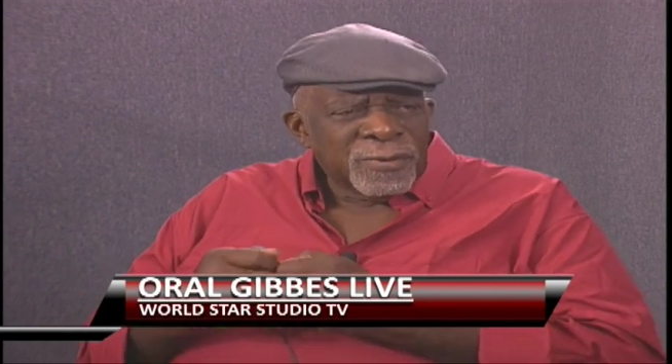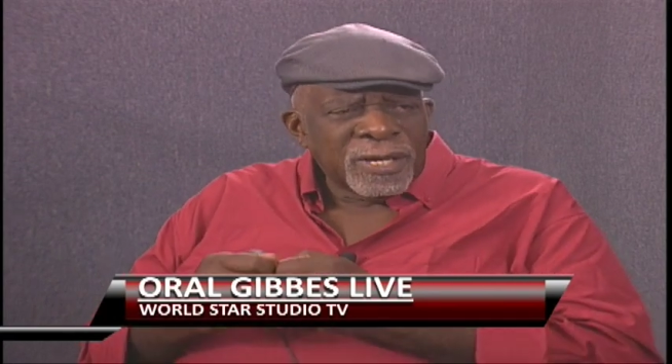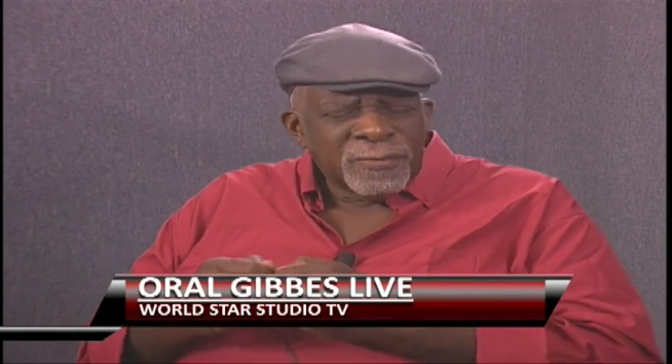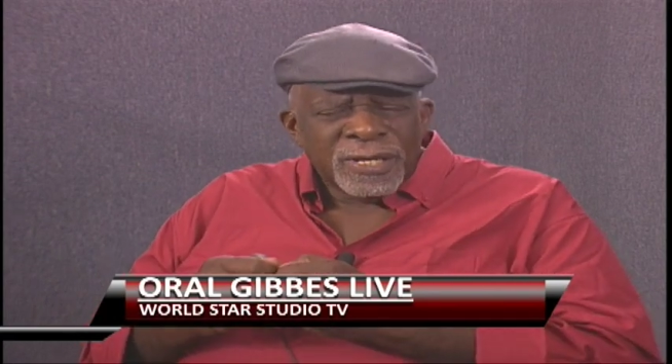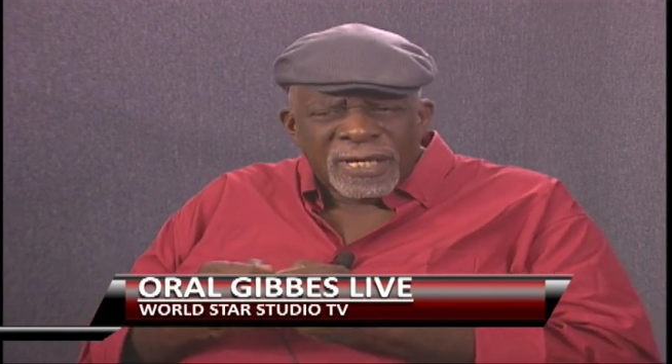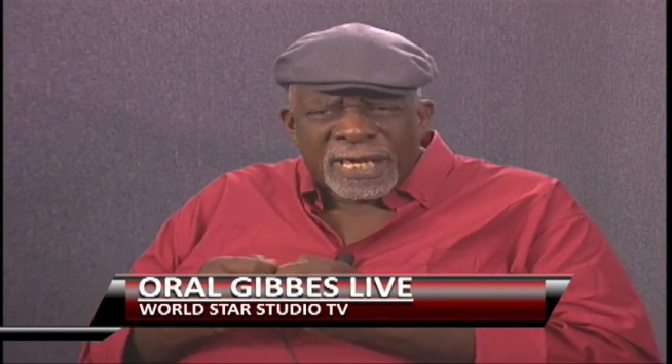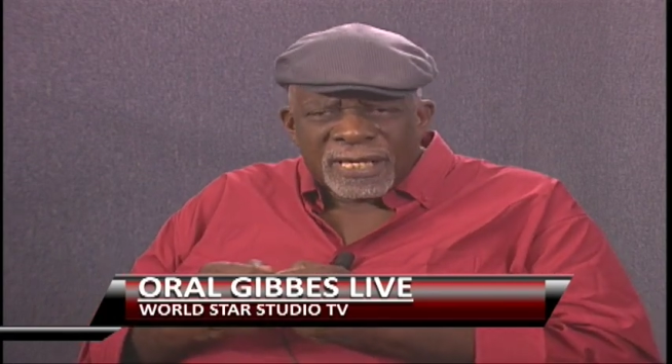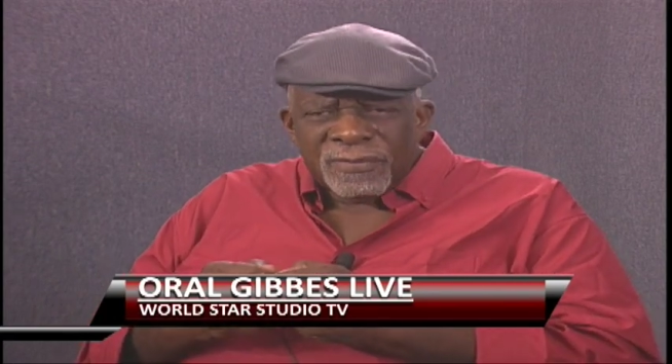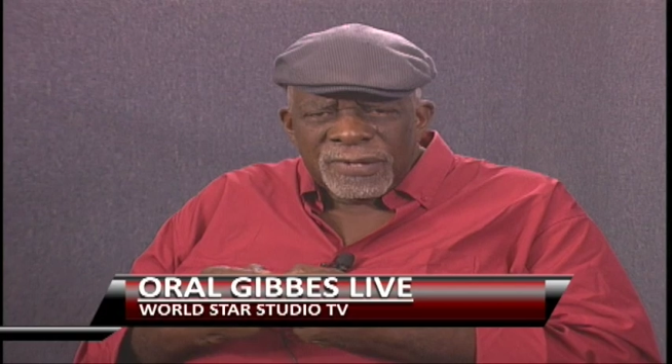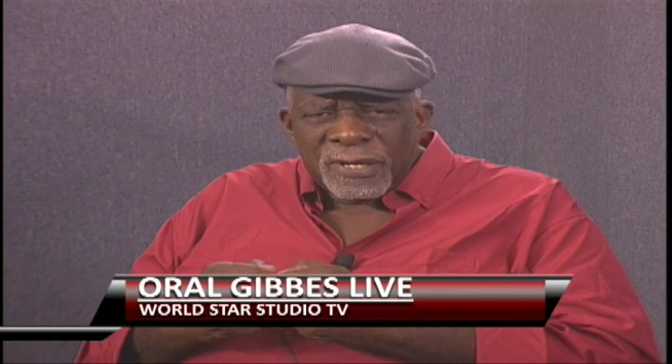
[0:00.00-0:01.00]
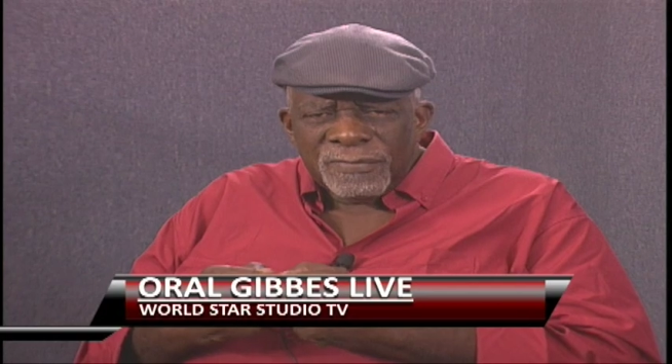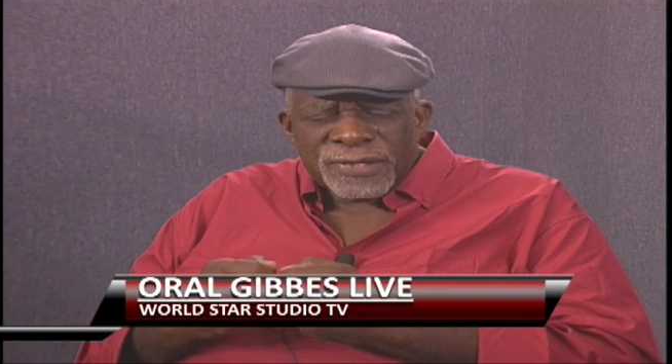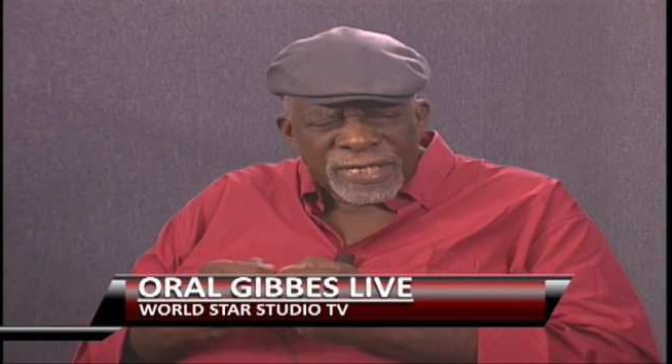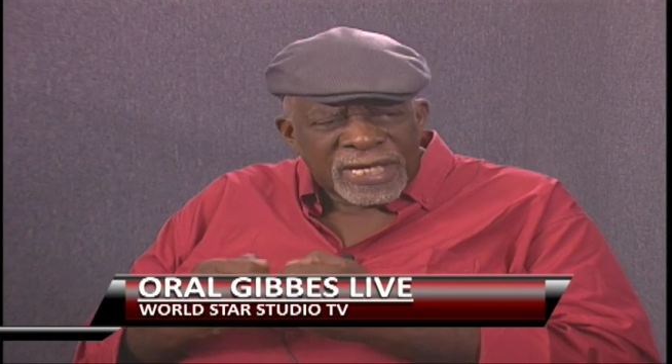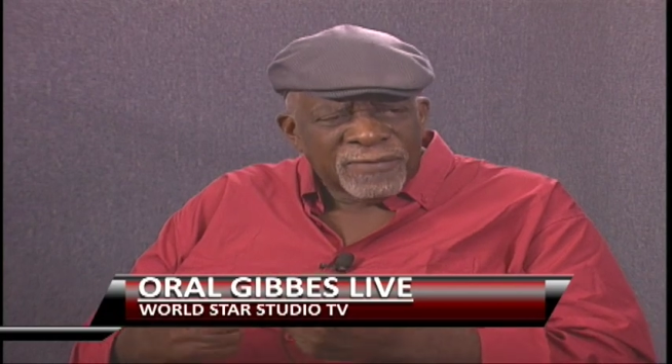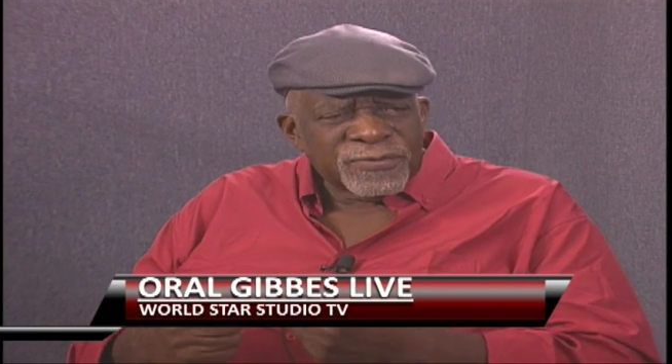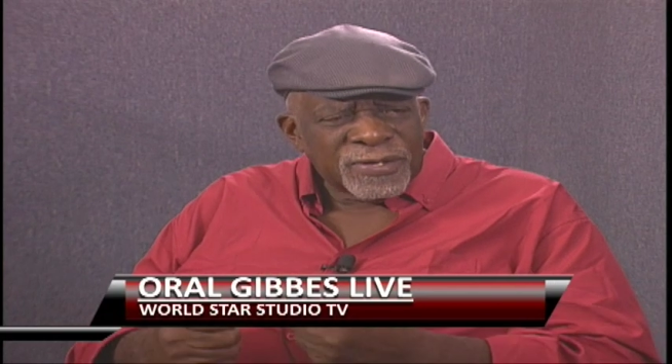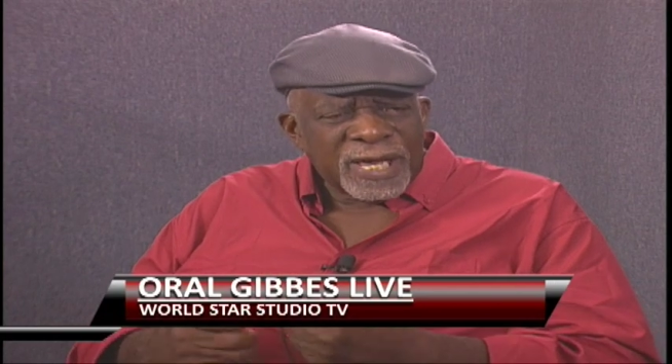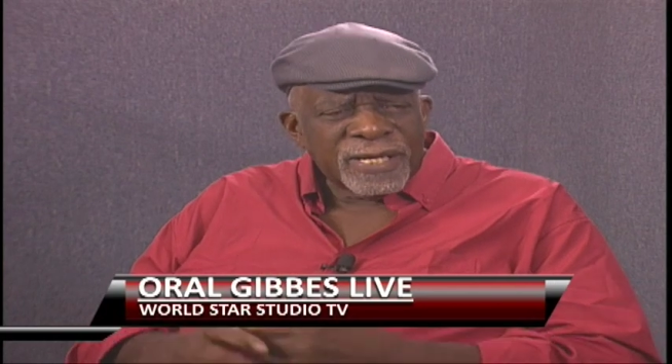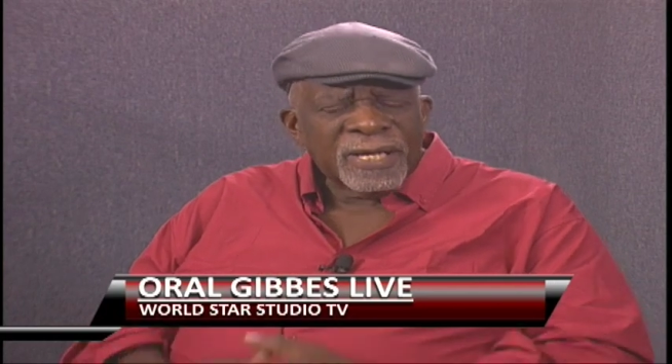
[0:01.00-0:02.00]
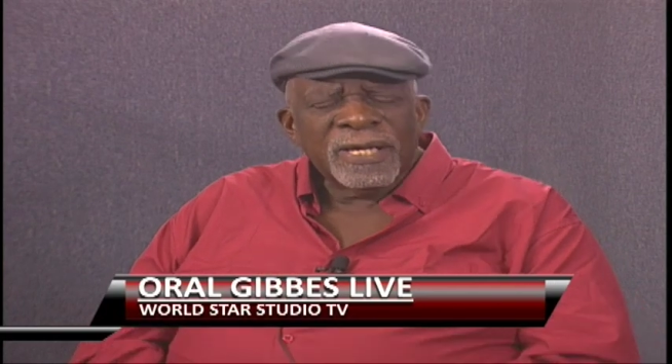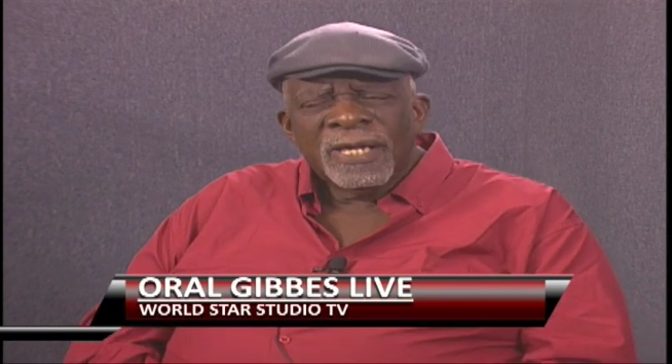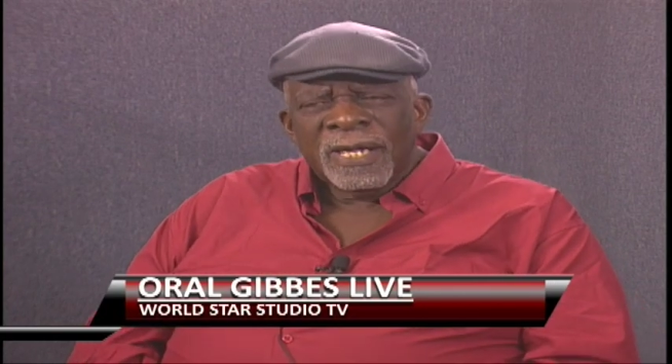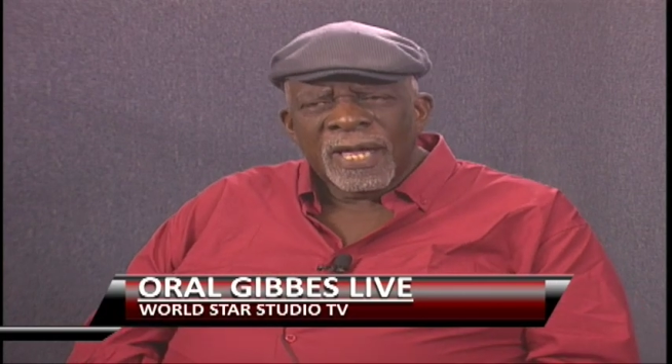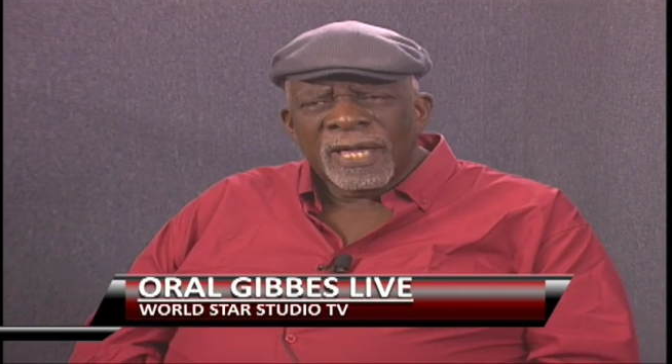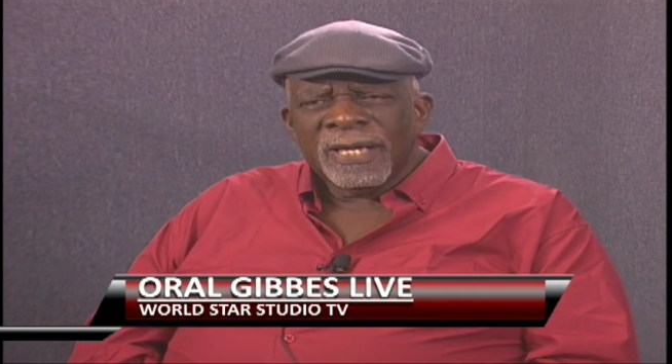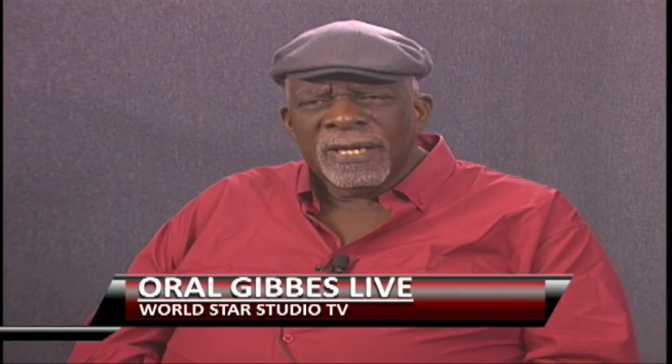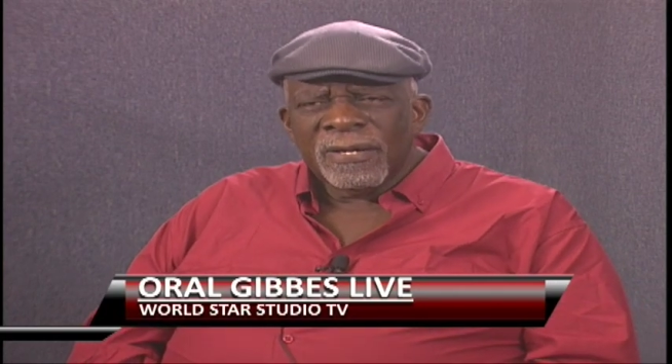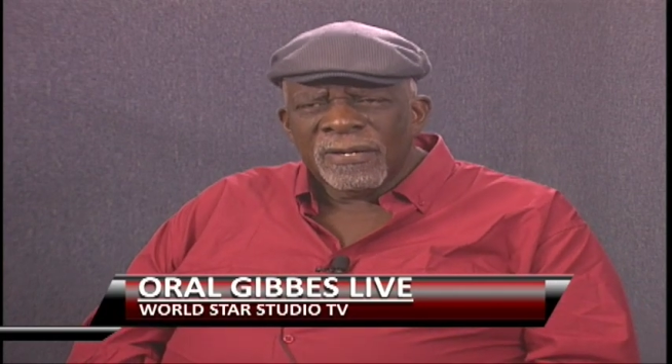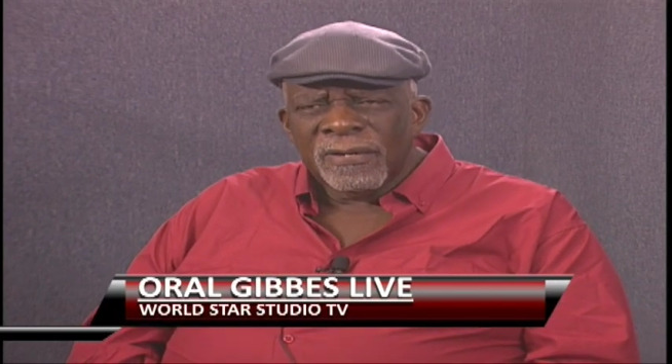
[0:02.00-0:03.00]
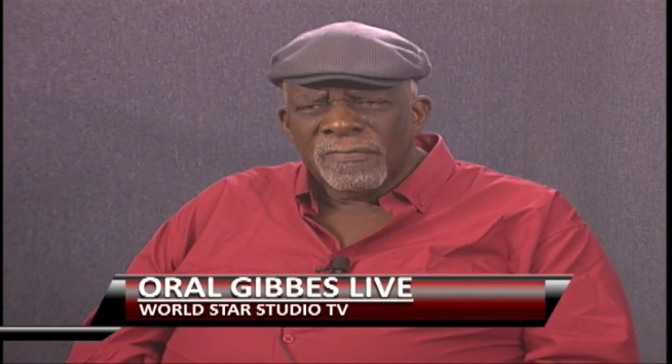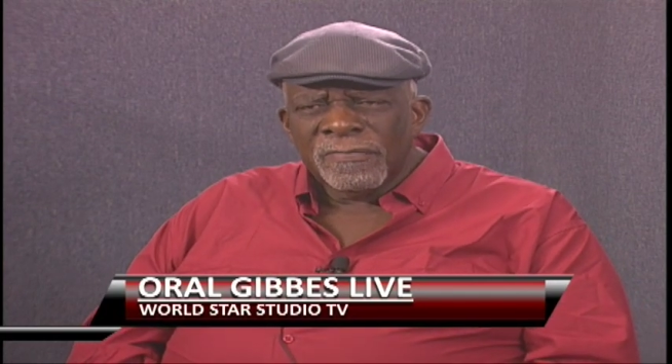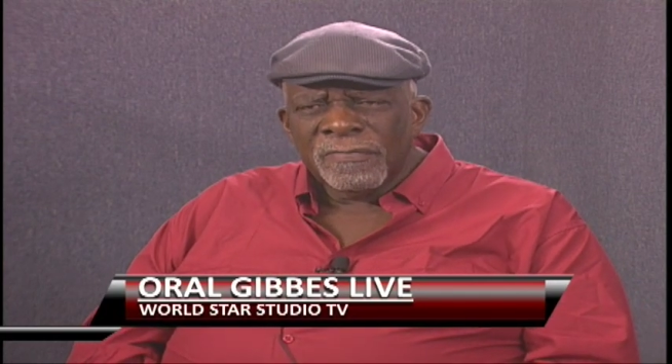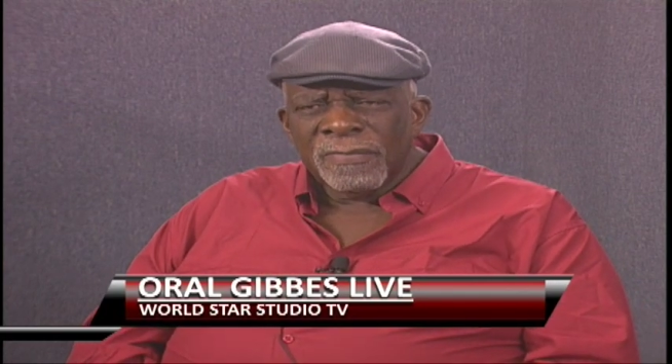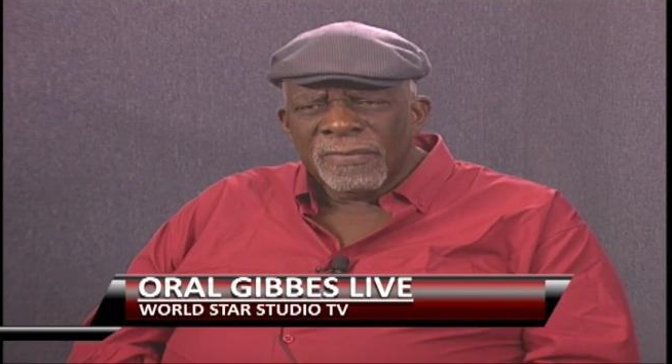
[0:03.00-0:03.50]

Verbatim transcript: we, we like become slave to that. I, um,